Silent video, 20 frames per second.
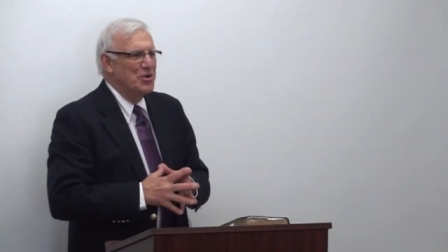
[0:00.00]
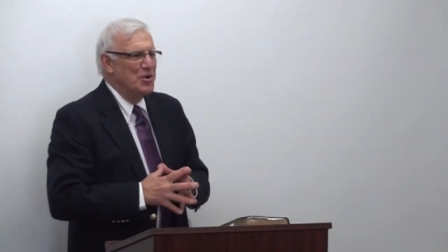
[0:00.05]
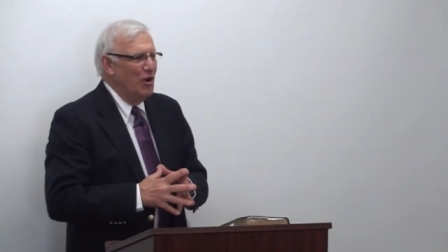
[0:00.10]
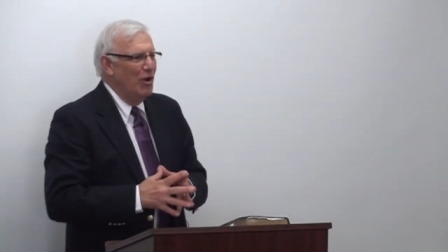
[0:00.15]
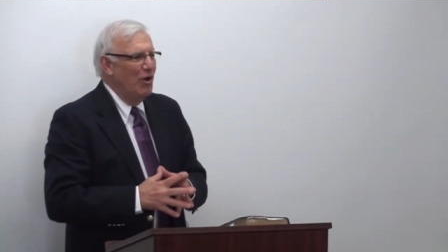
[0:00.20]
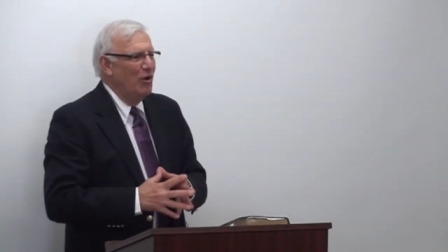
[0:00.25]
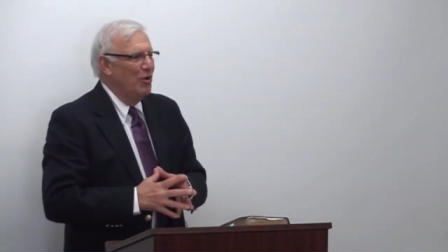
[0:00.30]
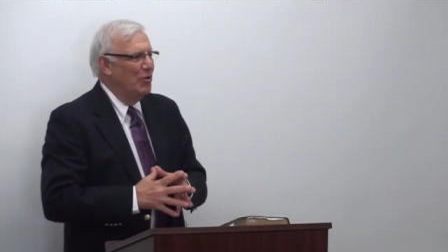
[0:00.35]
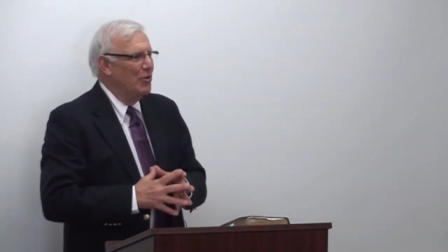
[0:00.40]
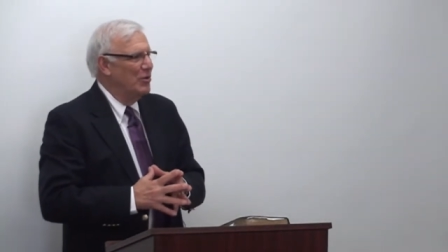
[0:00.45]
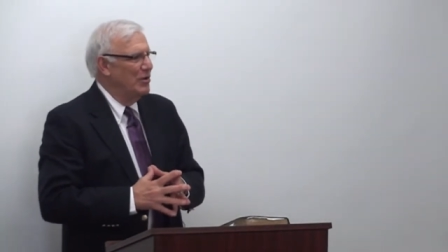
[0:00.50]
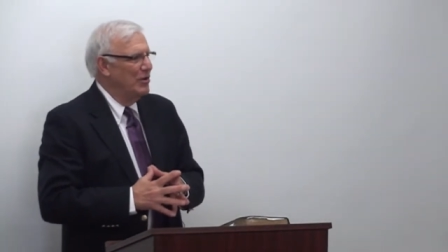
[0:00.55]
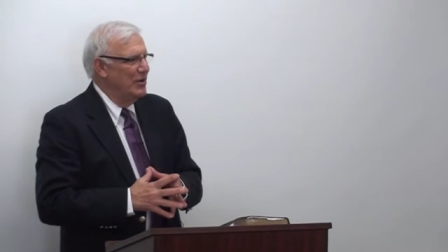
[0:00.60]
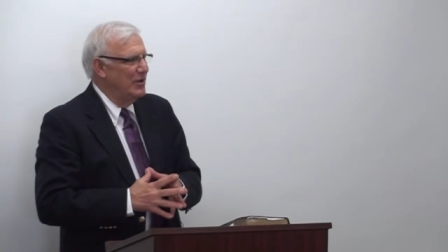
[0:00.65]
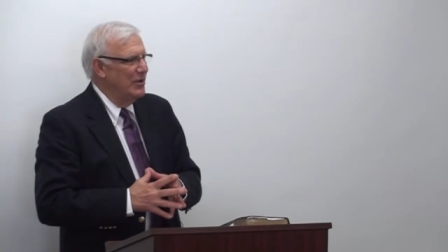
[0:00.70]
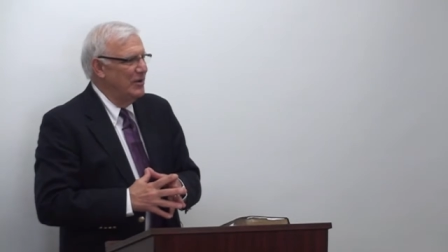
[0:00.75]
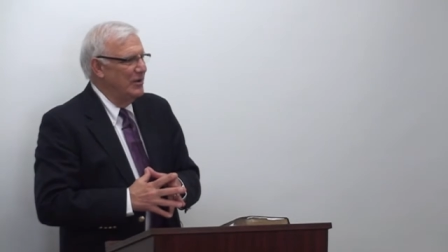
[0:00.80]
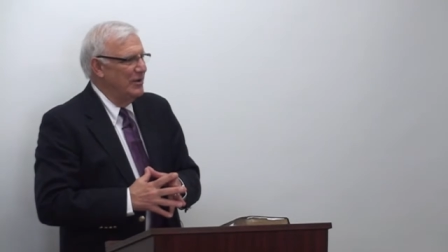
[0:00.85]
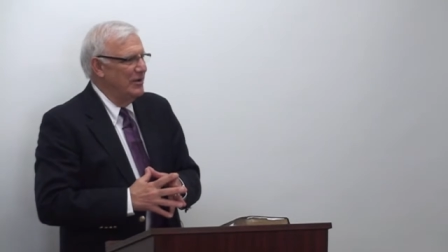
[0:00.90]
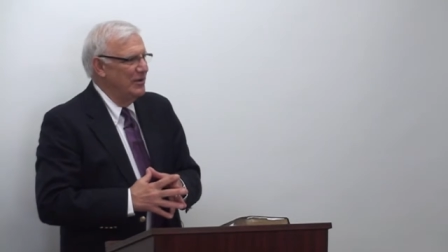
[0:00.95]
go,
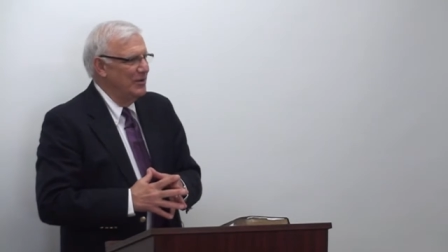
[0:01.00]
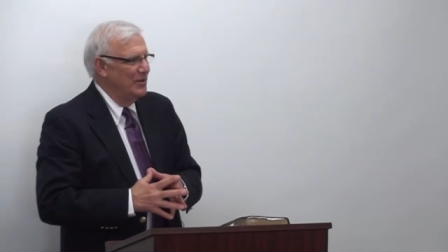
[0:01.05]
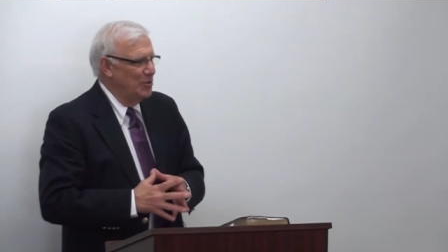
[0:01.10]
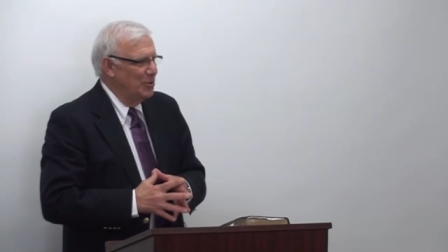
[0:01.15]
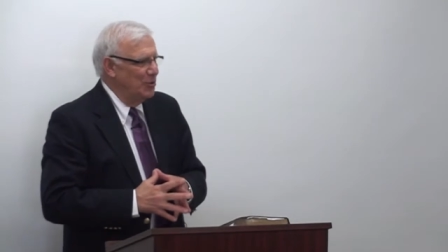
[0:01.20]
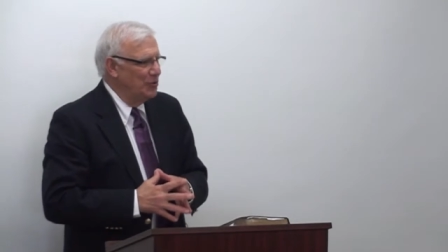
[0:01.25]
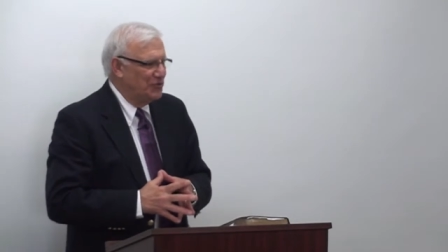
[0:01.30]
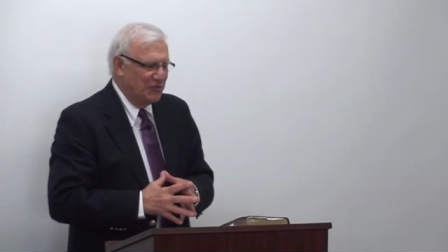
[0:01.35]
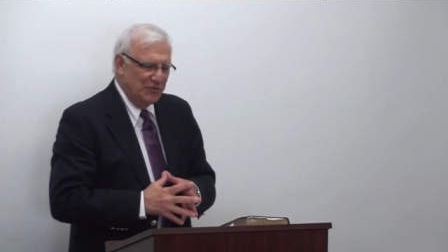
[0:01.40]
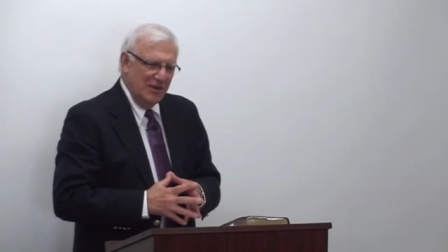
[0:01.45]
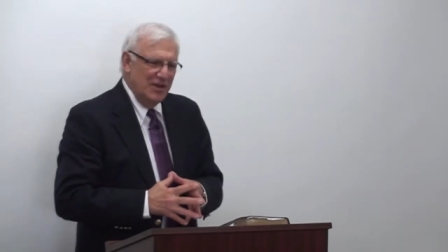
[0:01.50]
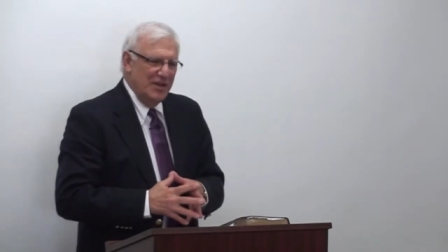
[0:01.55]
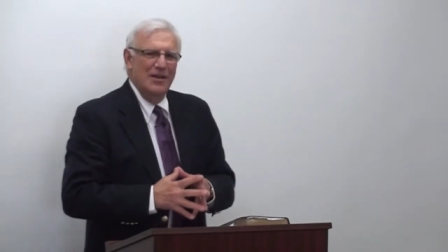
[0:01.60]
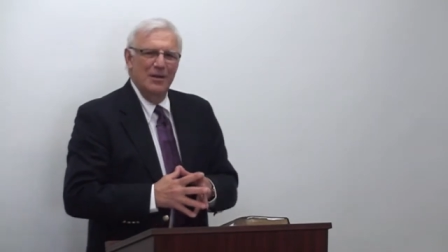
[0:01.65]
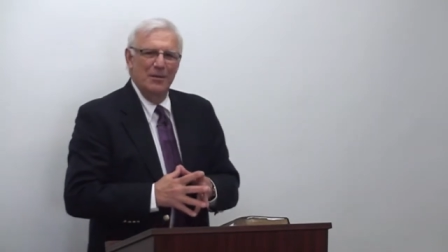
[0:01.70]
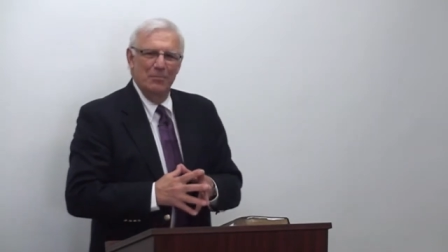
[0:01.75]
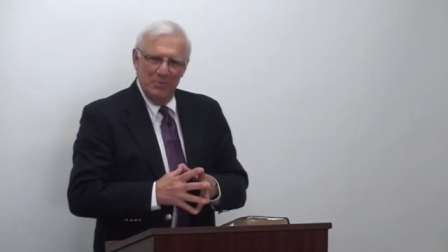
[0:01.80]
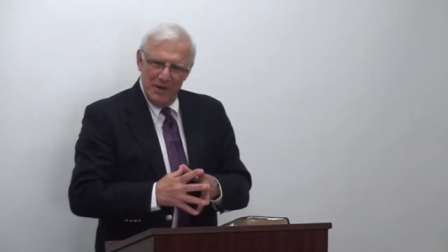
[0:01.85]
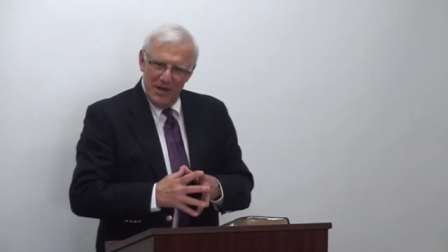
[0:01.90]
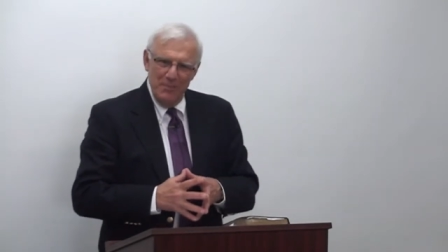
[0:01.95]
you
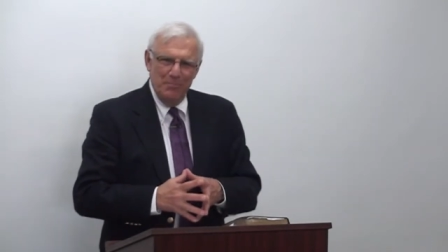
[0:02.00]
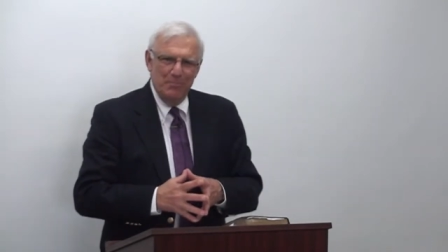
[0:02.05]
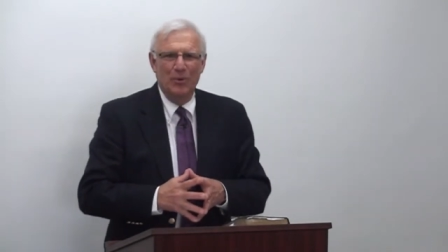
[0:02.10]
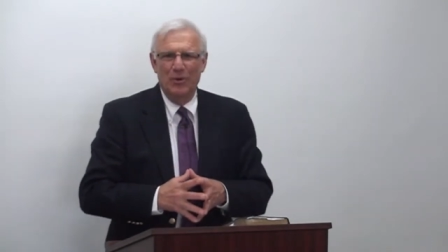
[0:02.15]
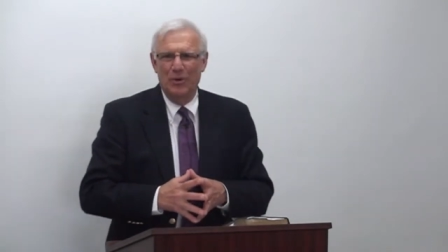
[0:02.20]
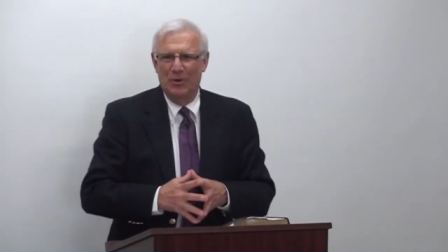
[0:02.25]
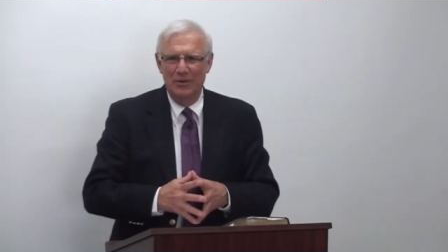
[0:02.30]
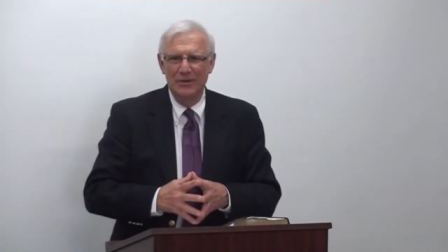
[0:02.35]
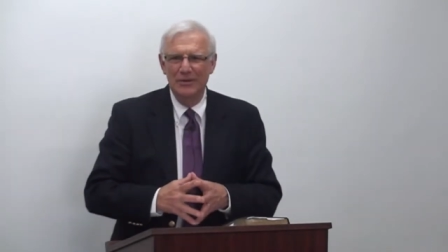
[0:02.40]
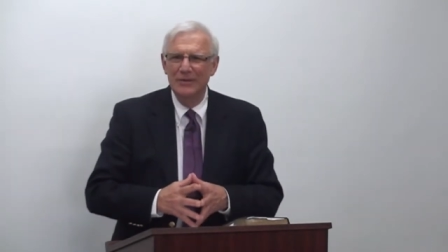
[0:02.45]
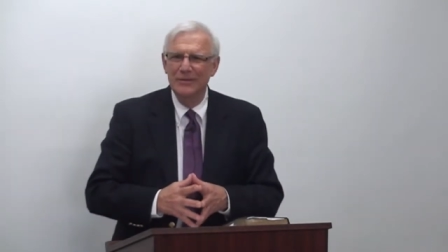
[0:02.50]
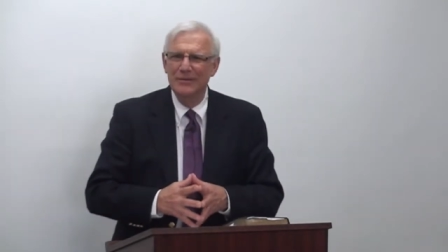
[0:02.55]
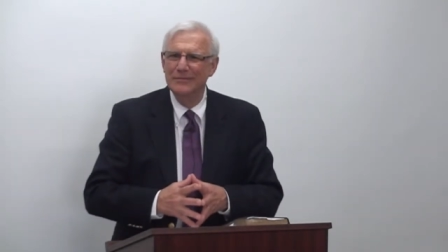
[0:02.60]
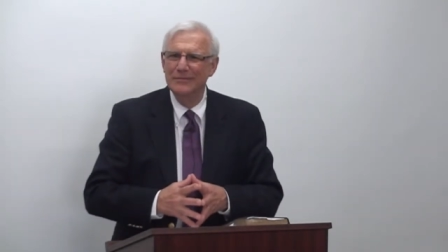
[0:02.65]
see people.